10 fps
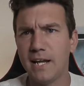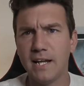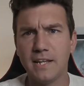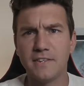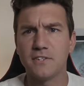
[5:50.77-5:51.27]

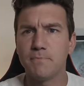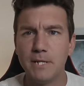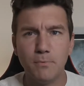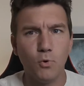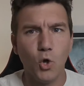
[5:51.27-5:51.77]
Eithan's
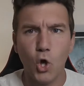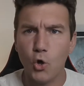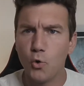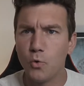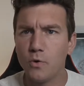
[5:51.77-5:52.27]
people
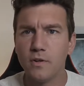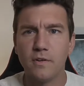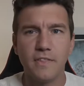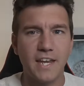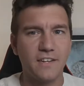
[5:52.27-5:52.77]
own. That